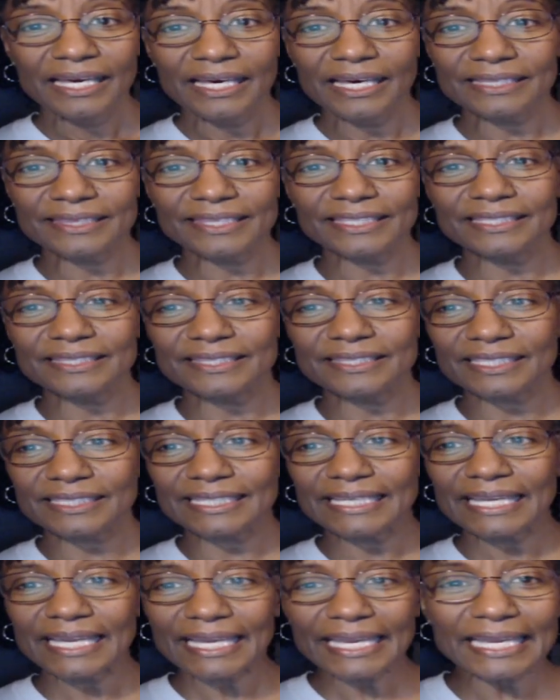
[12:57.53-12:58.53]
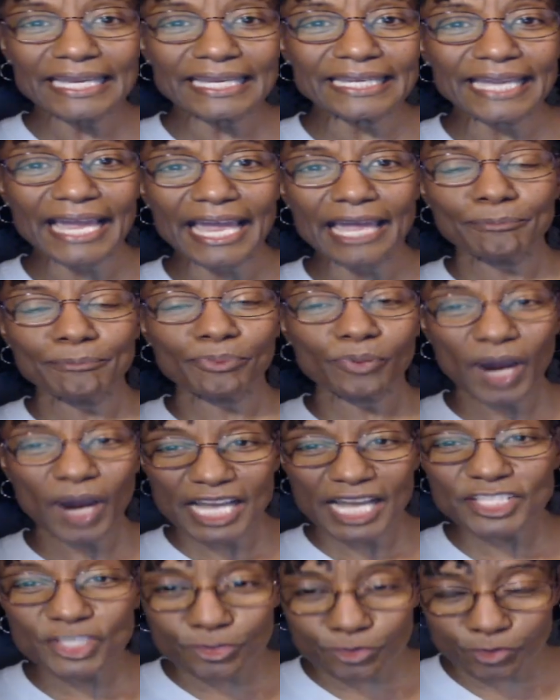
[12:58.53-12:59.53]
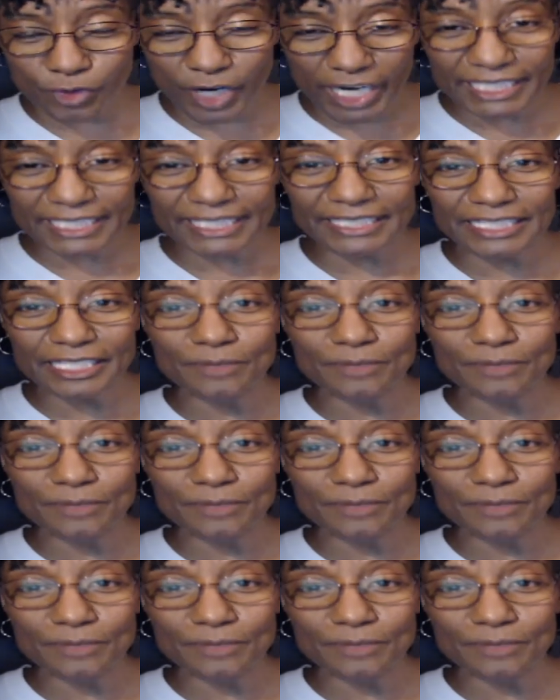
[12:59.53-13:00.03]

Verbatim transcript: The, the king had prostrated